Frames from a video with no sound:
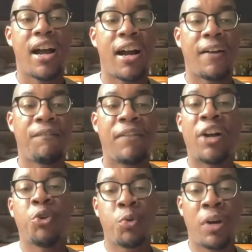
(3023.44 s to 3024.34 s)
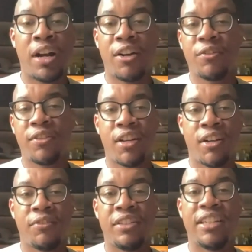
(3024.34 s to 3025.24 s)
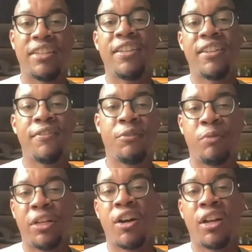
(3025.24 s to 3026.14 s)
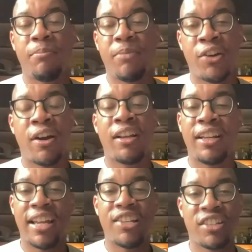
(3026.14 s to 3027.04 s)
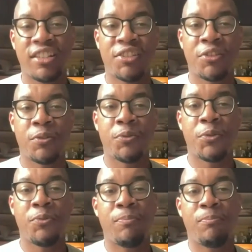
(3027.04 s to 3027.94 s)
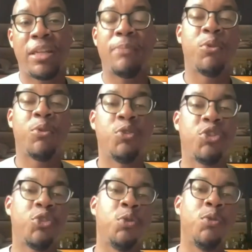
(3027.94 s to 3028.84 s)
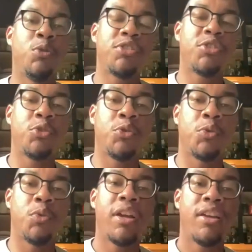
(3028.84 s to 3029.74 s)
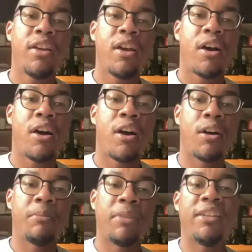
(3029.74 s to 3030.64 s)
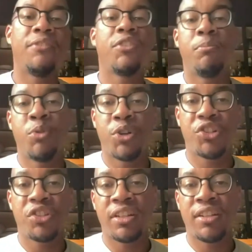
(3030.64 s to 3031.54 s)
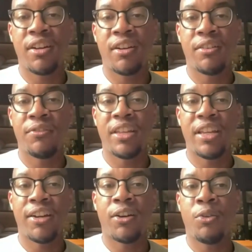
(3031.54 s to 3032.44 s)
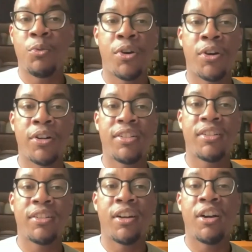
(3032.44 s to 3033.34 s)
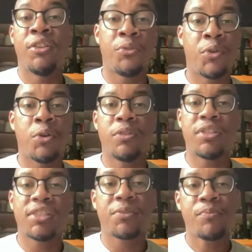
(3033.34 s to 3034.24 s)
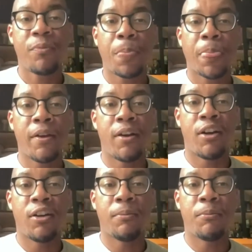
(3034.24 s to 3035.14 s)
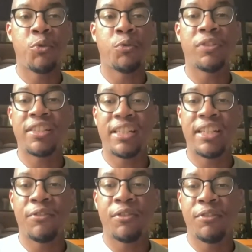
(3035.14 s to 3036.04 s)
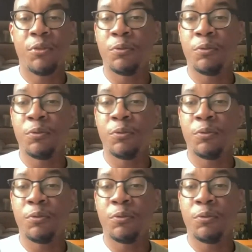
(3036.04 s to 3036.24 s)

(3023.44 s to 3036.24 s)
our final round of gift giving. We call it peer allocation. So for people who choose to gift a portion of their award to other folks, who've received